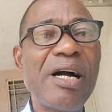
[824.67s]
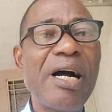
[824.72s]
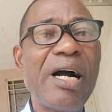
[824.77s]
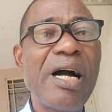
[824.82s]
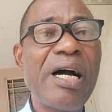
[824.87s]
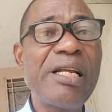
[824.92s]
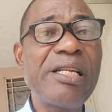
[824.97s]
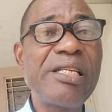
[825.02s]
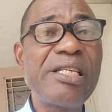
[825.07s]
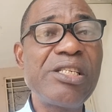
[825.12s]

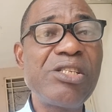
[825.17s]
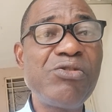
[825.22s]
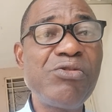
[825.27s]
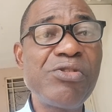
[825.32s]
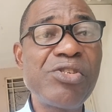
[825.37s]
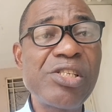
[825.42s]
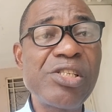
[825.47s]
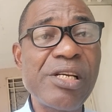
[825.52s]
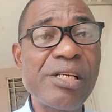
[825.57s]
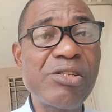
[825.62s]
and the
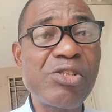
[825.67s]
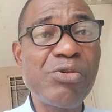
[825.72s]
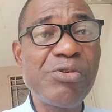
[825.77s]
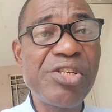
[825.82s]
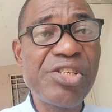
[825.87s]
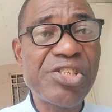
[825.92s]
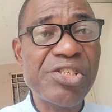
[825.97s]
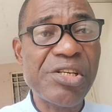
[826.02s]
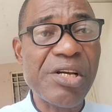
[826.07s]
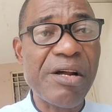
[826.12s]

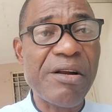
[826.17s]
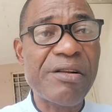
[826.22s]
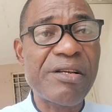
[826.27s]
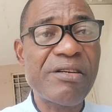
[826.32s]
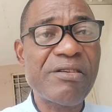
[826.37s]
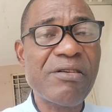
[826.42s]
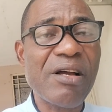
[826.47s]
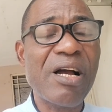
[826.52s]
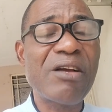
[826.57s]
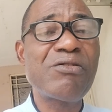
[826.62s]
judiciary.
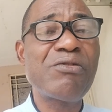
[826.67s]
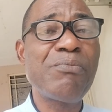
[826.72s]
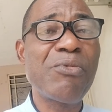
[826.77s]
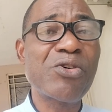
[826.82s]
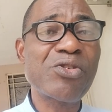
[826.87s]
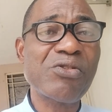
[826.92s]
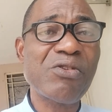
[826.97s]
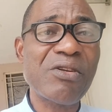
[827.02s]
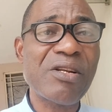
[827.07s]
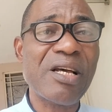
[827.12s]
And you
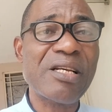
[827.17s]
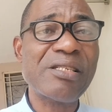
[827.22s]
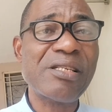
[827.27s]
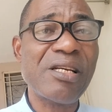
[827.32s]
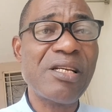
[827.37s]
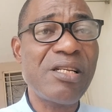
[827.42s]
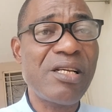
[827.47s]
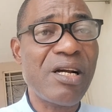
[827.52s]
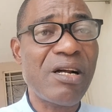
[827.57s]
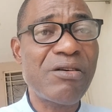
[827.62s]
must
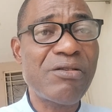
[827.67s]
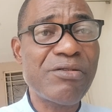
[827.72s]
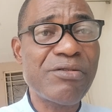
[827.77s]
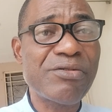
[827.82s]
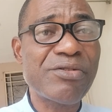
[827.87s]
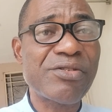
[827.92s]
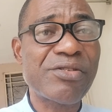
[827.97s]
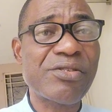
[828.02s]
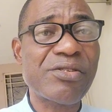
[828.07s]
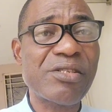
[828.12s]
understand their
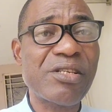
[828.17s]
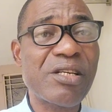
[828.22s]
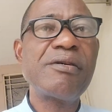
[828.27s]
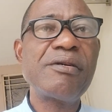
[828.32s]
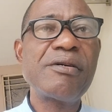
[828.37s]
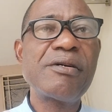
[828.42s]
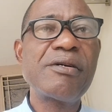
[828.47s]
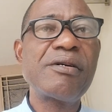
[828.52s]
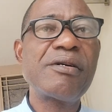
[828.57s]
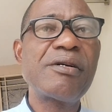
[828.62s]
rules.
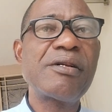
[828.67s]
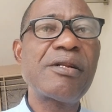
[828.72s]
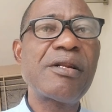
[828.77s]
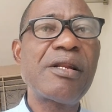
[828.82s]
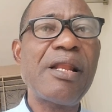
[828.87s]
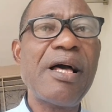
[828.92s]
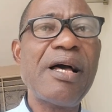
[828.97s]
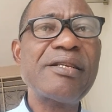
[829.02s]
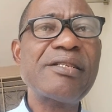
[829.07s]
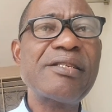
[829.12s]

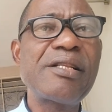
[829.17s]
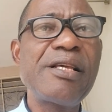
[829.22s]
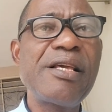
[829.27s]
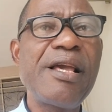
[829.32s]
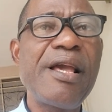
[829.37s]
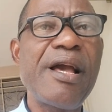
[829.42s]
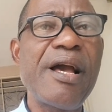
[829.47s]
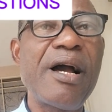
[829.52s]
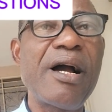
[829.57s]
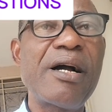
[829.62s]
Lastly
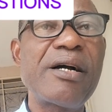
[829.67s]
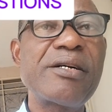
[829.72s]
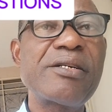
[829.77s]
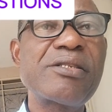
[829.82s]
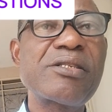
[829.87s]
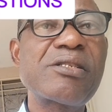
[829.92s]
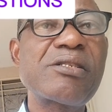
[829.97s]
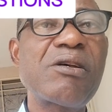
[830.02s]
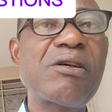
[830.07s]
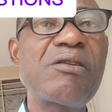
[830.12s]
here,
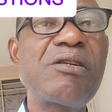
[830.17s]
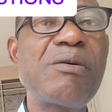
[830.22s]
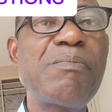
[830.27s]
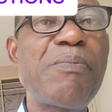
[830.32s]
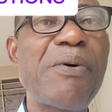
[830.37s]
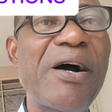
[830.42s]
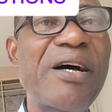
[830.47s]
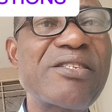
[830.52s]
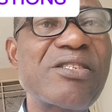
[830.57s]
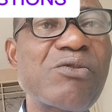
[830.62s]
study
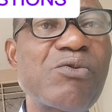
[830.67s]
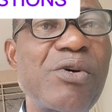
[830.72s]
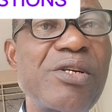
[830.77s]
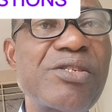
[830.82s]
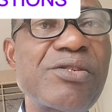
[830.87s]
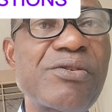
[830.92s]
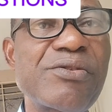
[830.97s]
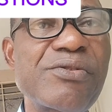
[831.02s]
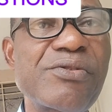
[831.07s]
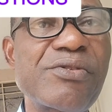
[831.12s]
past
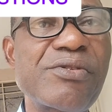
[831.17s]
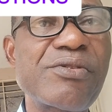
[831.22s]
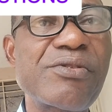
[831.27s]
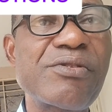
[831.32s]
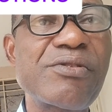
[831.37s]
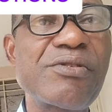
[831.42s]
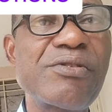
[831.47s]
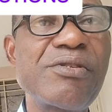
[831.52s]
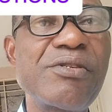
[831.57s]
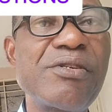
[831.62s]
questions.
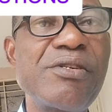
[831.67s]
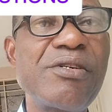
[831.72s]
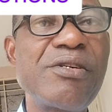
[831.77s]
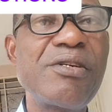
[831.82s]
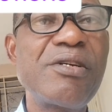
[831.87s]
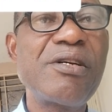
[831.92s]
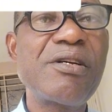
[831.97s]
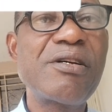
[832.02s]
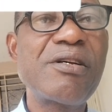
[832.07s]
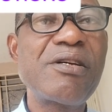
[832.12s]

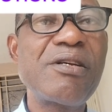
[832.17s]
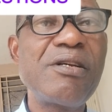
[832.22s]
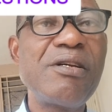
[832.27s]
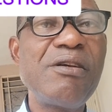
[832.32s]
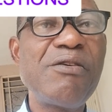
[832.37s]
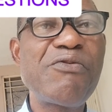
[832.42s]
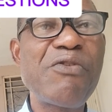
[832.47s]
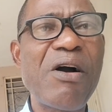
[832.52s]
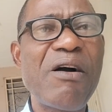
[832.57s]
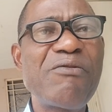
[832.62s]

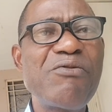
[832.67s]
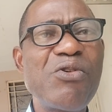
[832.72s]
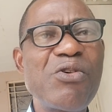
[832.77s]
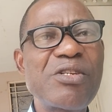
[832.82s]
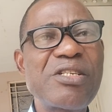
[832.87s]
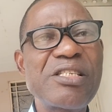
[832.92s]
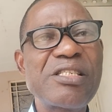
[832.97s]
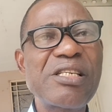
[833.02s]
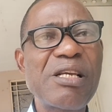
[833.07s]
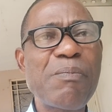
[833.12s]
If you have
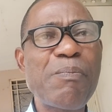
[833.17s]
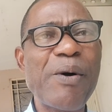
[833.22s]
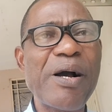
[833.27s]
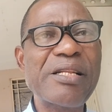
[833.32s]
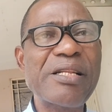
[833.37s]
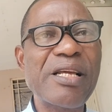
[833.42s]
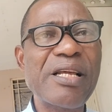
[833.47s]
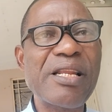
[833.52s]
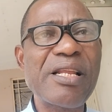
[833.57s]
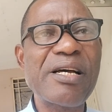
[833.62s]
noticed a
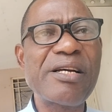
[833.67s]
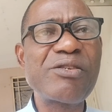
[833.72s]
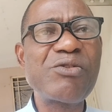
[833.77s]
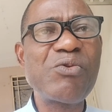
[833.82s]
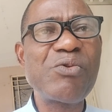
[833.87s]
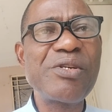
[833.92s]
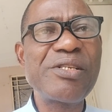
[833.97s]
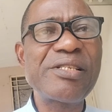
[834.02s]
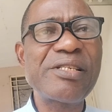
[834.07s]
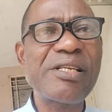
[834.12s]
pattern now,
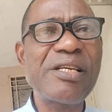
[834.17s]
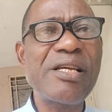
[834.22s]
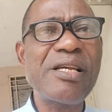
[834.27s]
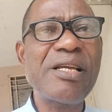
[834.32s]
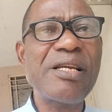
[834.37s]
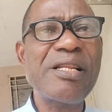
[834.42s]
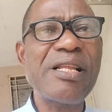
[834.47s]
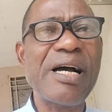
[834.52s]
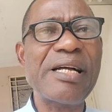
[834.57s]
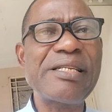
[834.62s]
you will
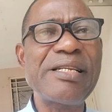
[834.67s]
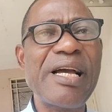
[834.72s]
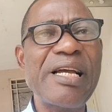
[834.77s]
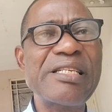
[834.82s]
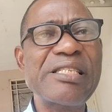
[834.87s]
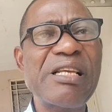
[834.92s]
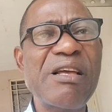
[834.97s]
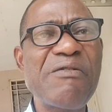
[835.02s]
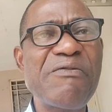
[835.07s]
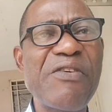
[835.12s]
see that there
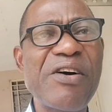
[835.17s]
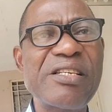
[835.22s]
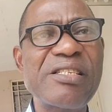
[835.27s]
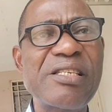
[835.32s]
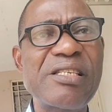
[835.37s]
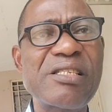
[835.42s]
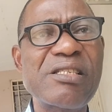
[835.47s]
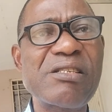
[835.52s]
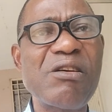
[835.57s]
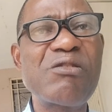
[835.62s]
is
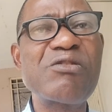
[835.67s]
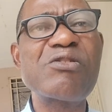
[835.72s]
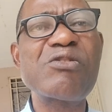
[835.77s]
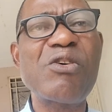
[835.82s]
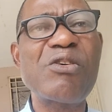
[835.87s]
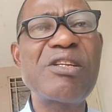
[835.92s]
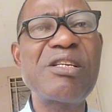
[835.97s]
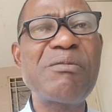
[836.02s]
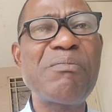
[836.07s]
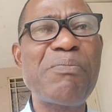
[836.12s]
emphasis on
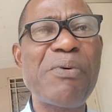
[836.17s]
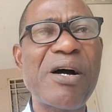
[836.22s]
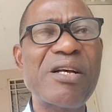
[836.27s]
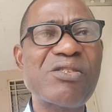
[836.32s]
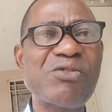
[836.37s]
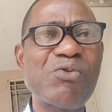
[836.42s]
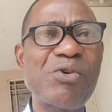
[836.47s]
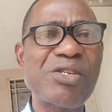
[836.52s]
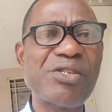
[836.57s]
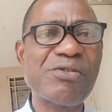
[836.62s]
studying
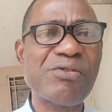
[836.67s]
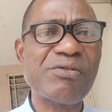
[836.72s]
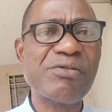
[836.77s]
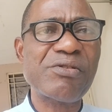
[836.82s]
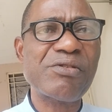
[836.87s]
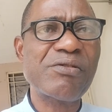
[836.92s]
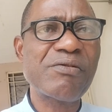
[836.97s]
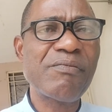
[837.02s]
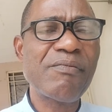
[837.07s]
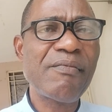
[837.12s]
past
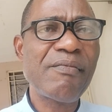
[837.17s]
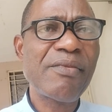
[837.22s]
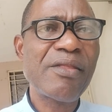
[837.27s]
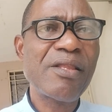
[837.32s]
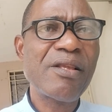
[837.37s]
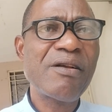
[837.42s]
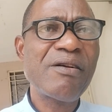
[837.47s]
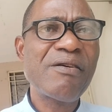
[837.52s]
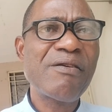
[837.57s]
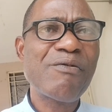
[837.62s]
questions.
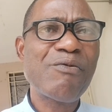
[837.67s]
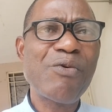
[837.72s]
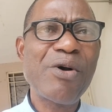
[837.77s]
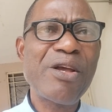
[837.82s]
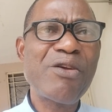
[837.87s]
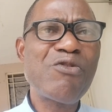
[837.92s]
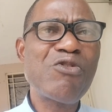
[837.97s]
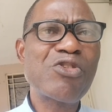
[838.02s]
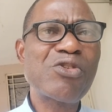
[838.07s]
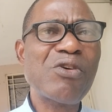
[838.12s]

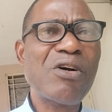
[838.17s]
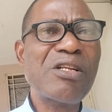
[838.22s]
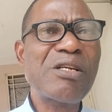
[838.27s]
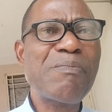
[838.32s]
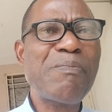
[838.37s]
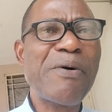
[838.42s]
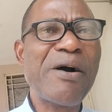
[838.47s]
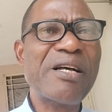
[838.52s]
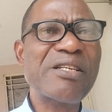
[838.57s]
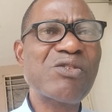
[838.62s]
When you
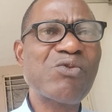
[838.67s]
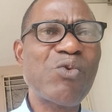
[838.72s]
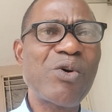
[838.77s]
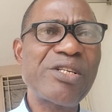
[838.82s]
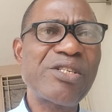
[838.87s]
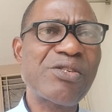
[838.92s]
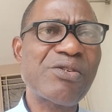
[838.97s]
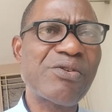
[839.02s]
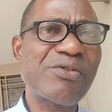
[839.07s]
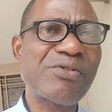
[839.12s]
study past
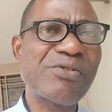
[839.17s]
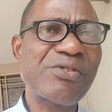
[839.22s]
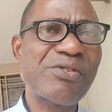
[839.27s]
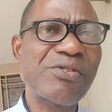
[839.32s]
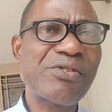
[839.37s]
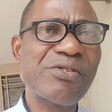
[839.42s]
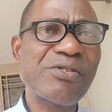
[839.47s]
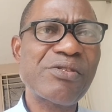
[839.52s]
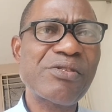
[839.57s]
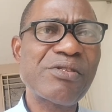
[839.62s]

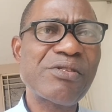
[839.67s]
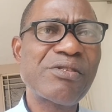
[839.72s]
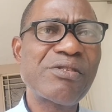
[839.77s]
questions,